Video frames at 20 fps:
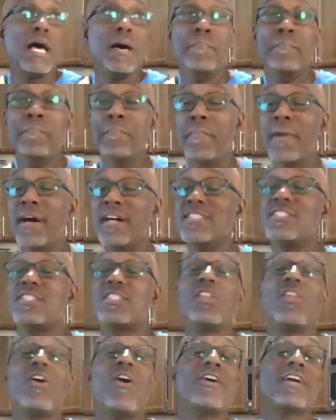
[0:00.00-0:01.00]

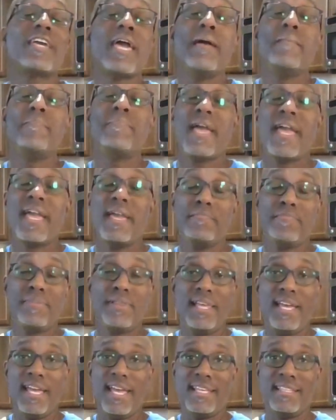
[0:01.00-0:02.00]
months-long campaign
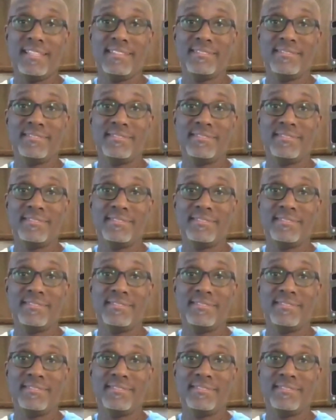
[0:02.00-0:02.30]
plan,